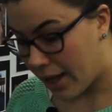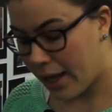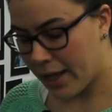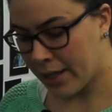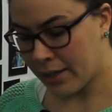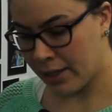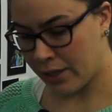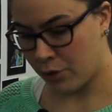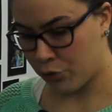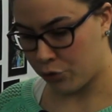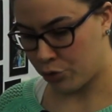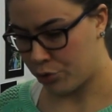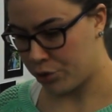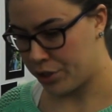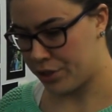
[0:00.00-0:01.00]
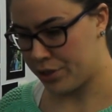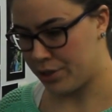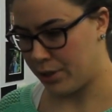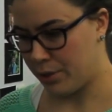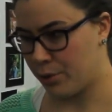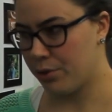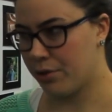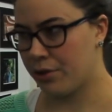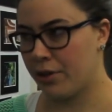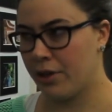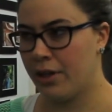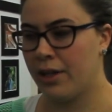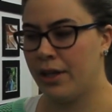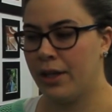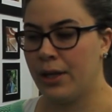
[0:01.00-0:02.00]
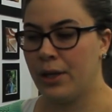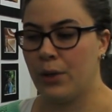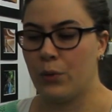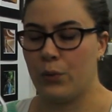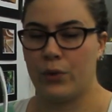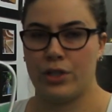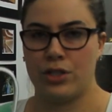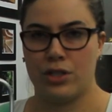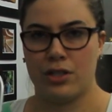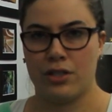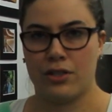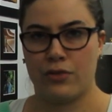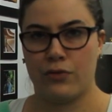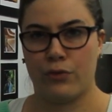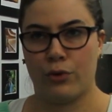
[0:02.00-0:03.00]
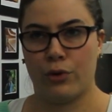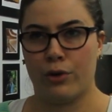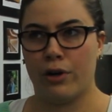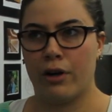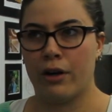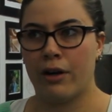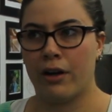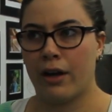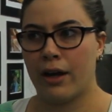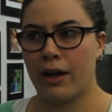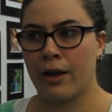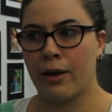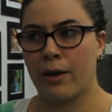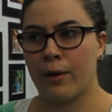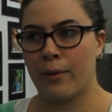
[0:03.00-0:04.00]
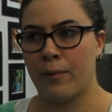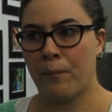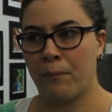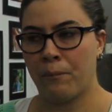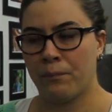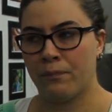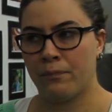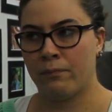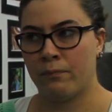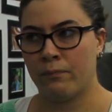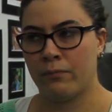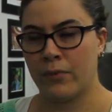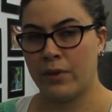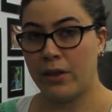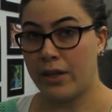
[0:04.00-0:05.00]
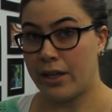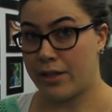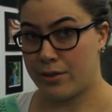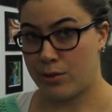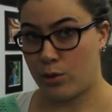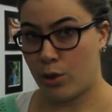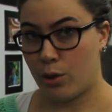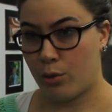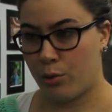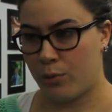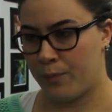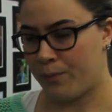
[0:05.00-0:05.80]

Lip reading: And then of course the hook, which is for yeast dough.